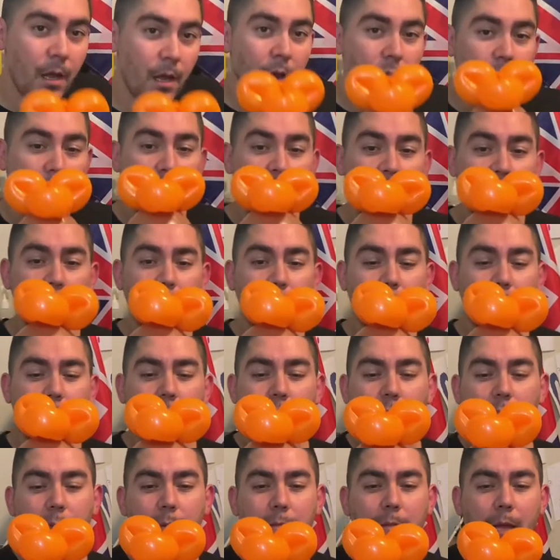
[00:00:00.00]
Hopefully,
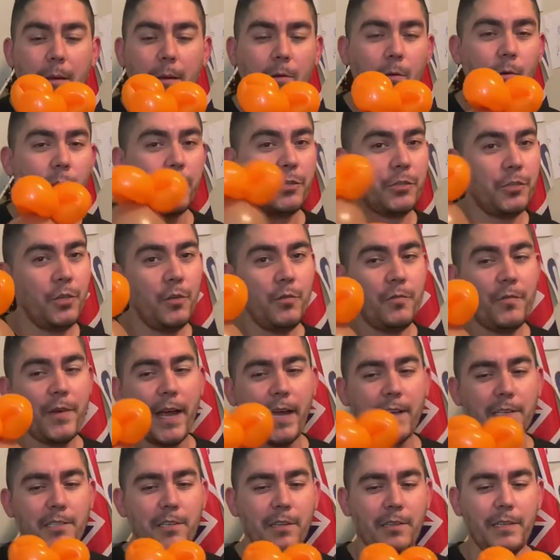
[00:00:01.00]
not going too
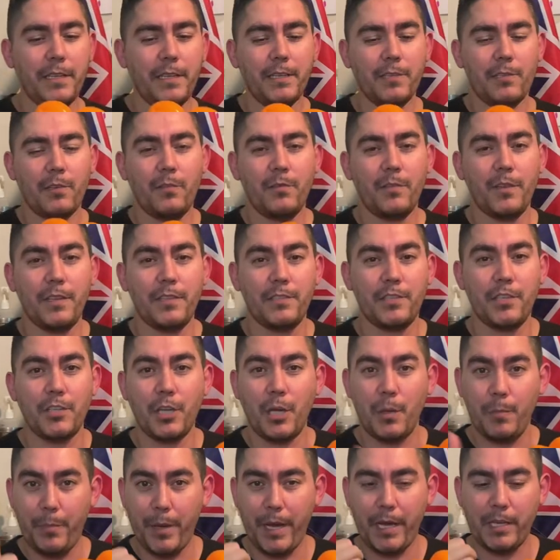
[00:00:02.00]
fast on this. Hopefully this is a
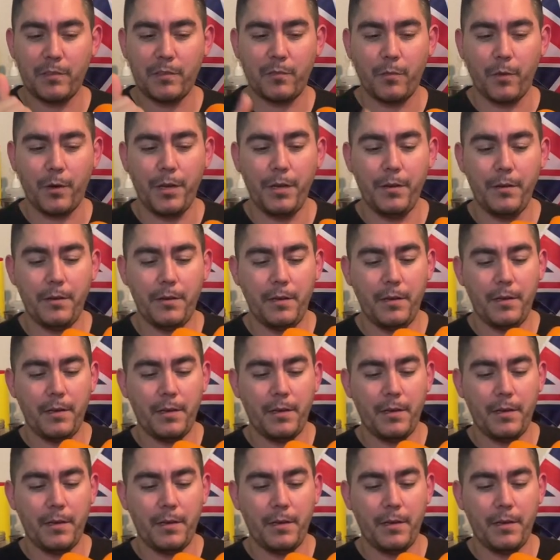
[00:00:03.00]
good pace for you.